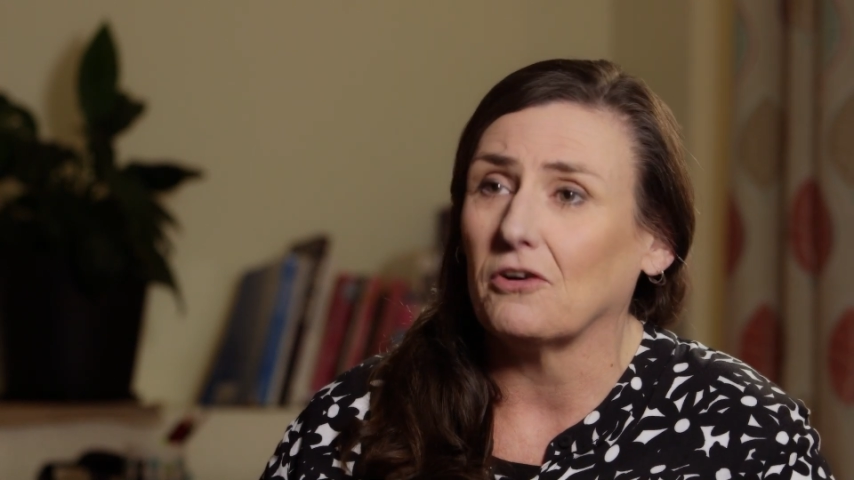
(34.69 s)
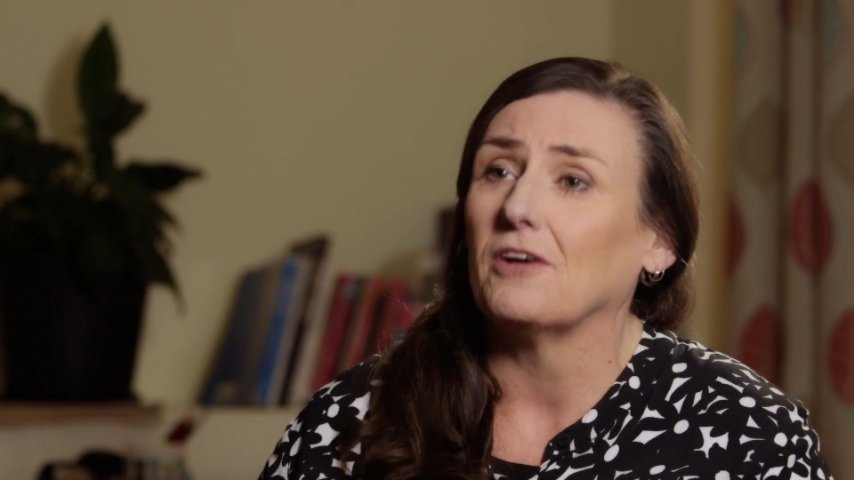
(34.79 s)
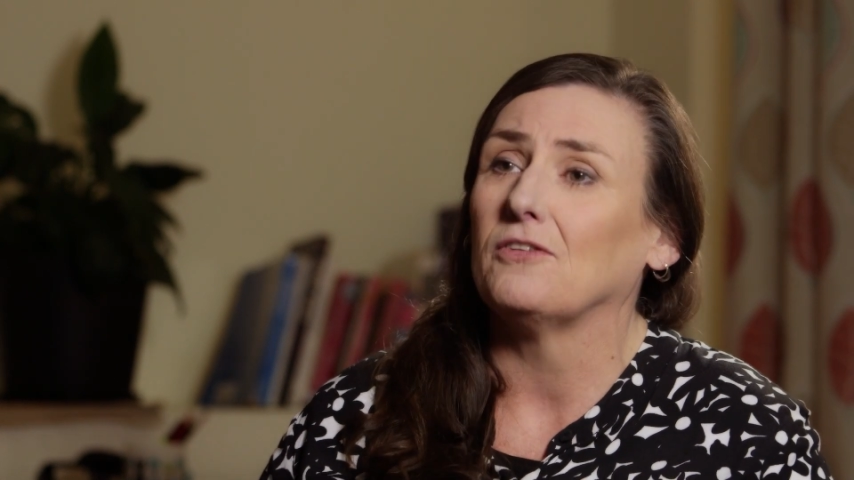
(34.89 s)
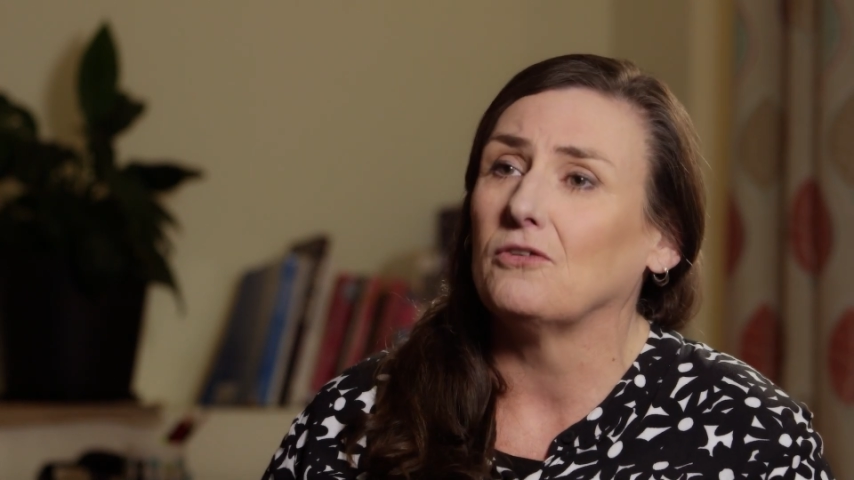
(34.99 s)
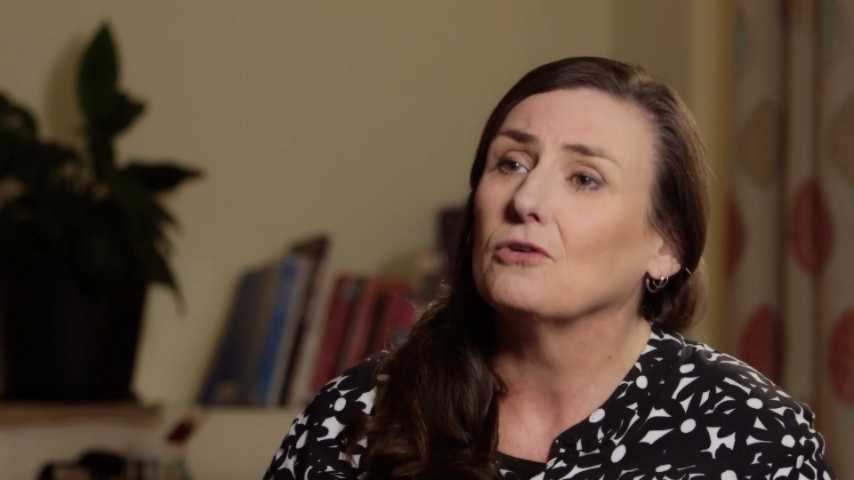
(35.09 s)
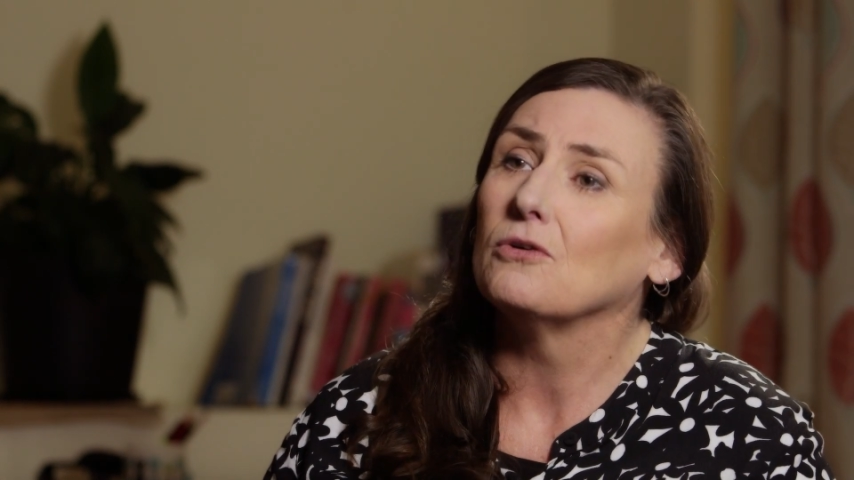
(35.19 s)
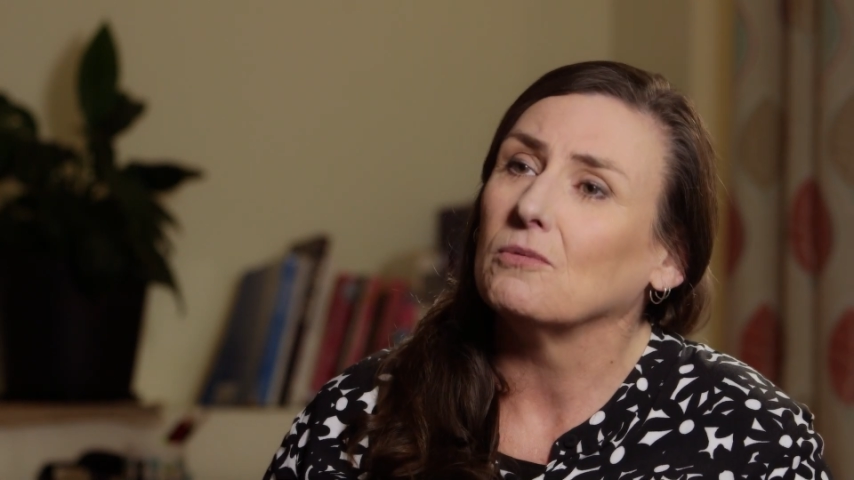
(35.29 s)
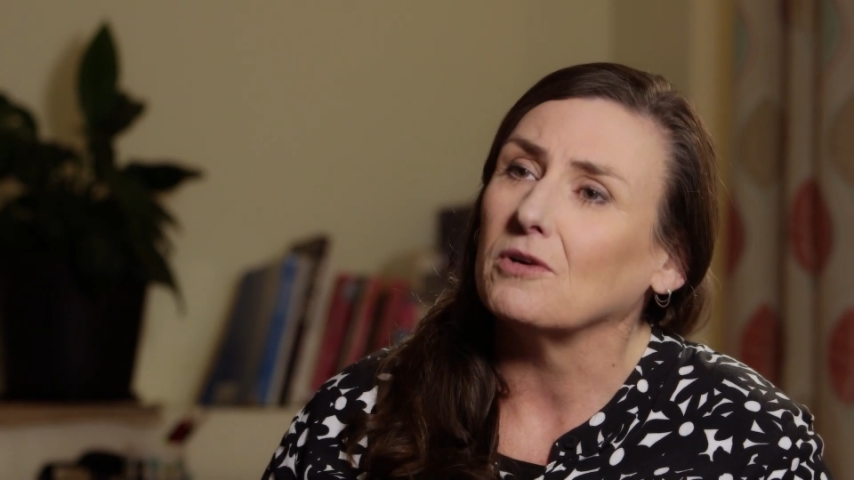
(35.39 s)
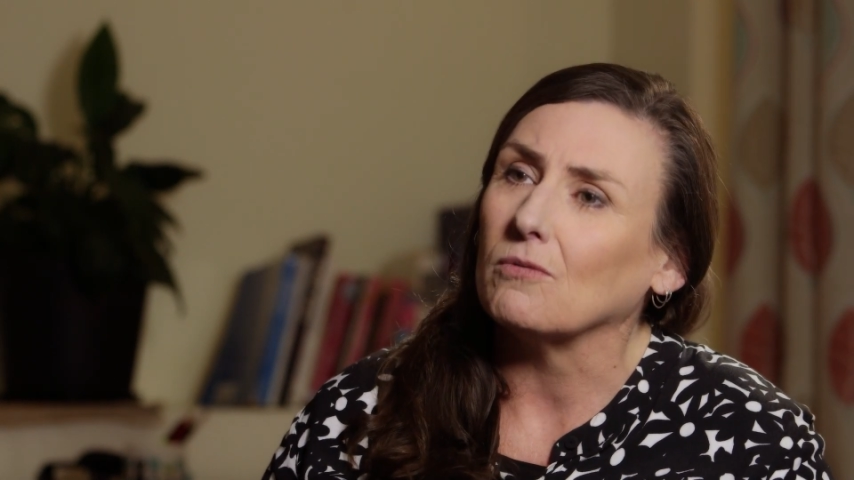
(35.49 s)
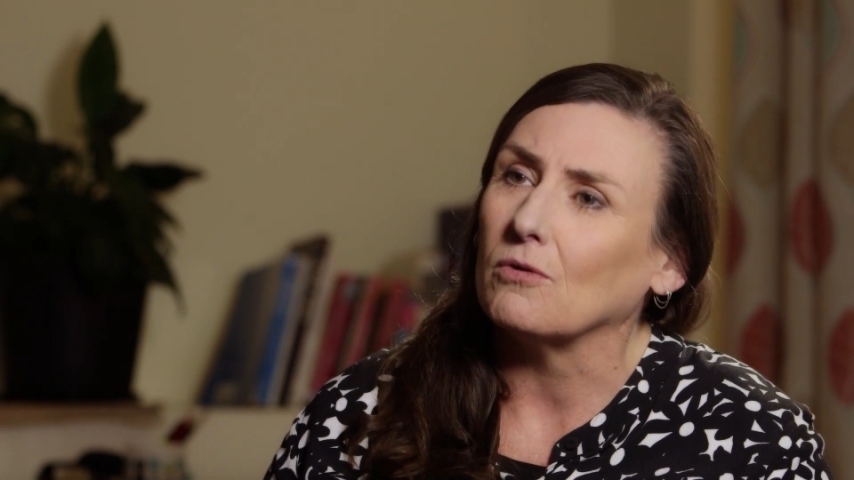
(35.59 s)
trying to do
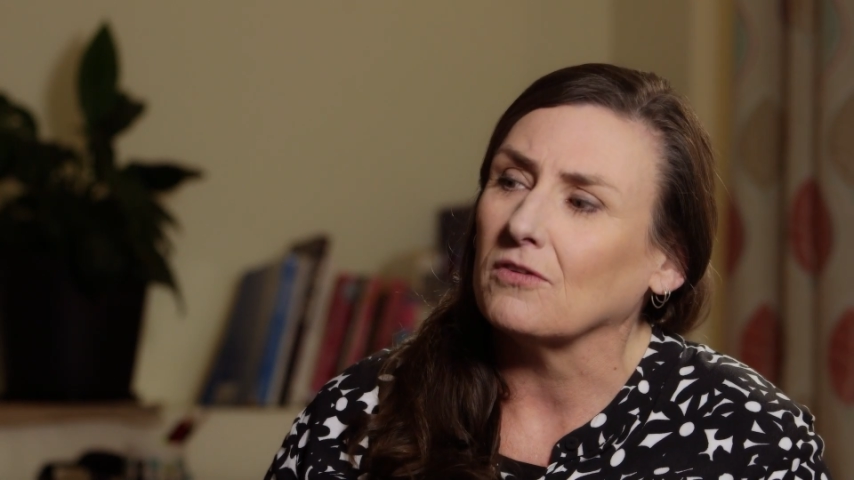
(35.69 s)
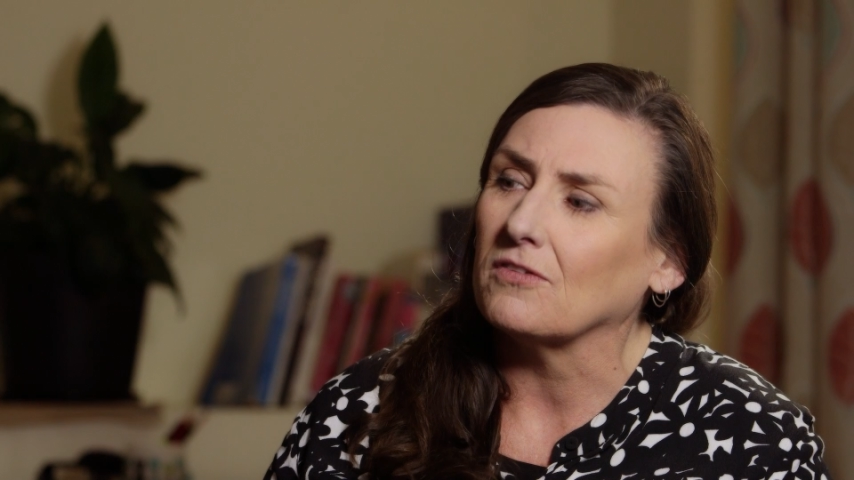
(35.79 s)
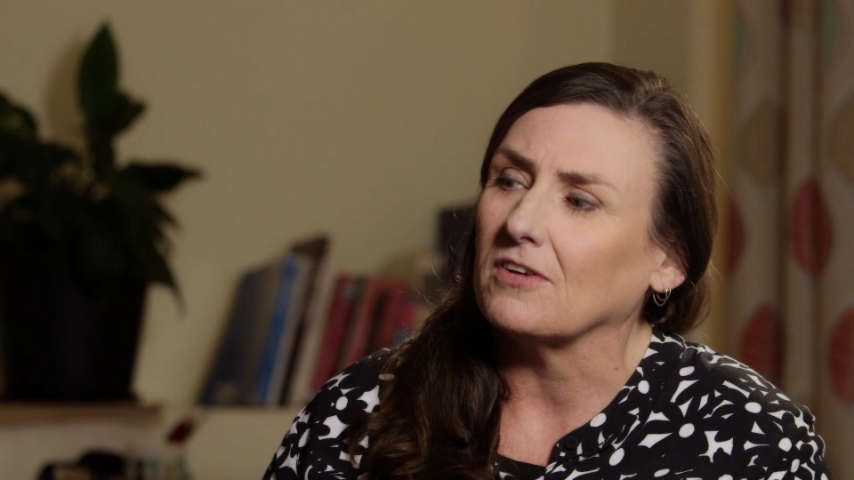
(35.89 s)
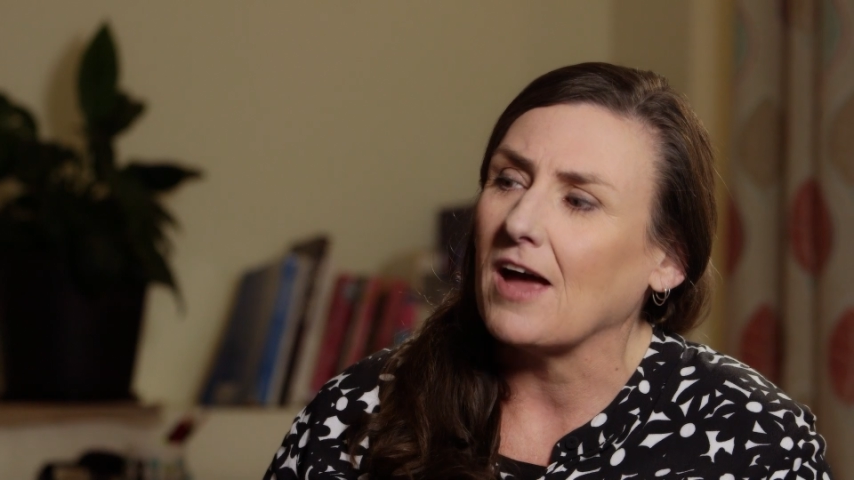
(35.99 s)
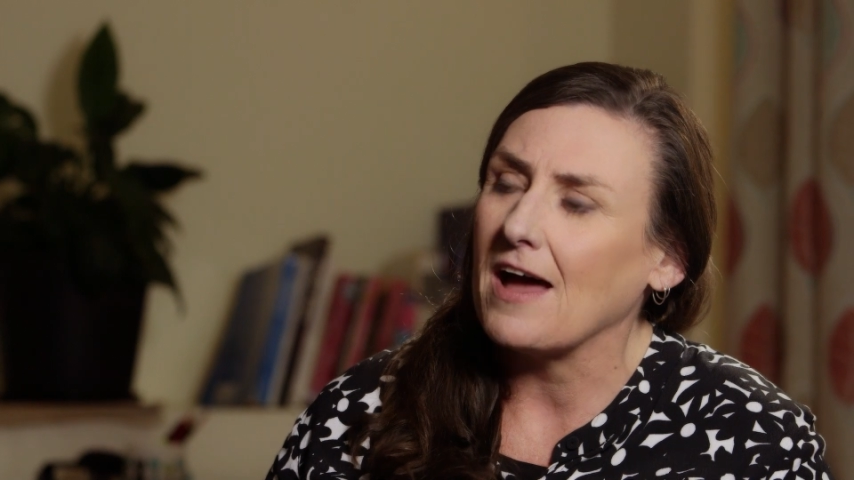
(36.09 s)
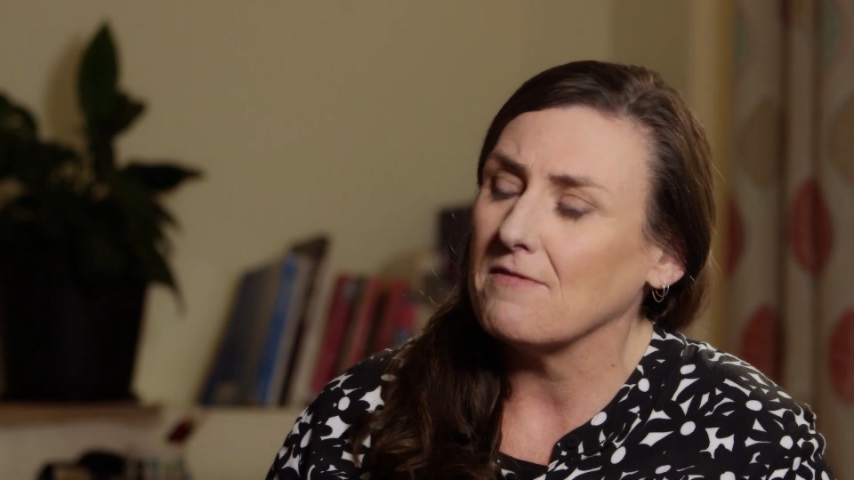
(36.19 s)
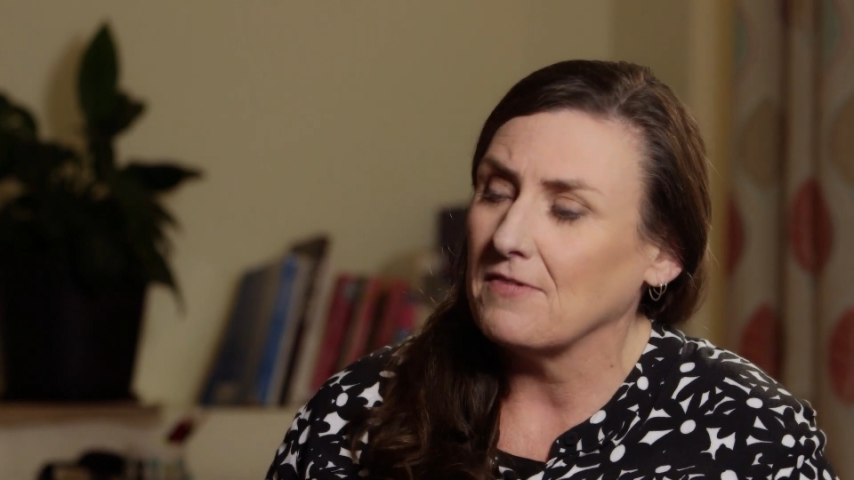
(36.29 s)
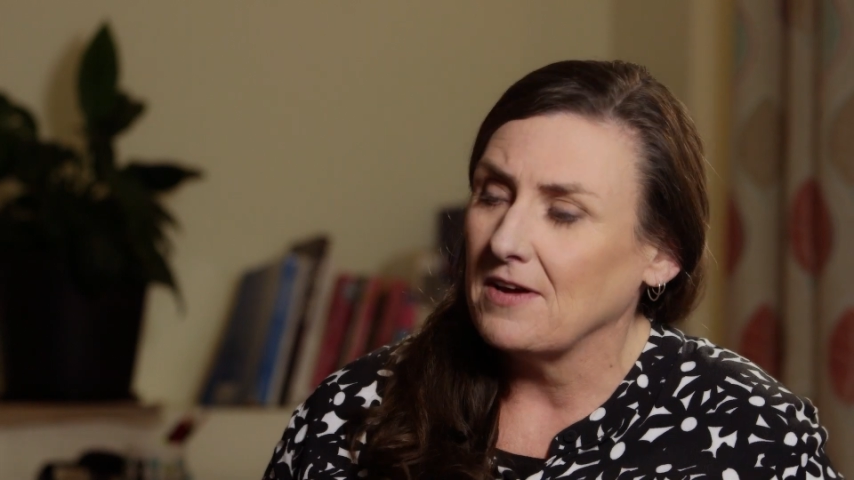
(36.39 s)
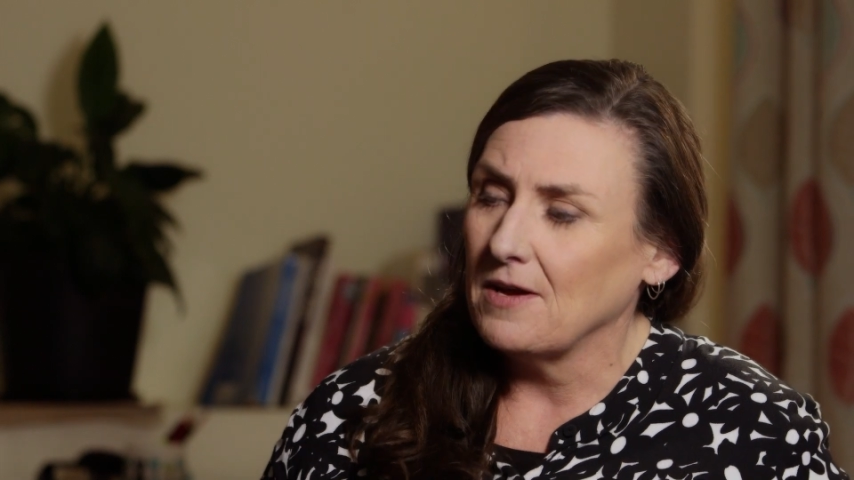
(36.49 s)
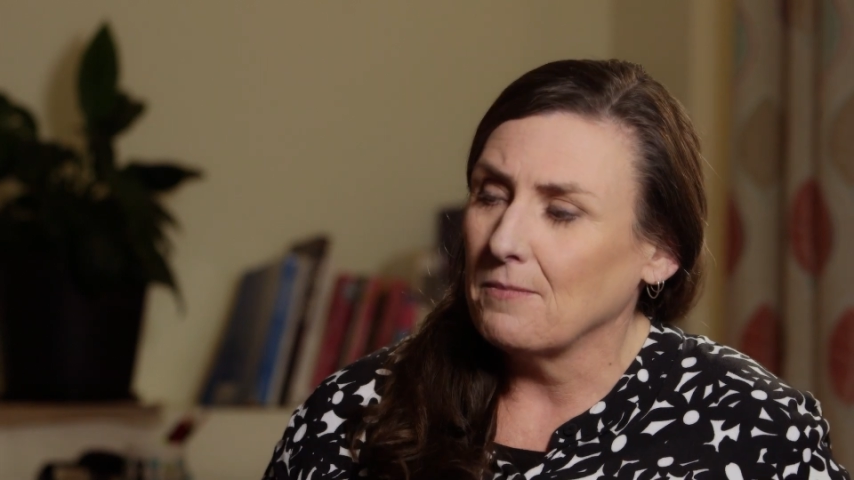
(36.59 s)
and what it wants to have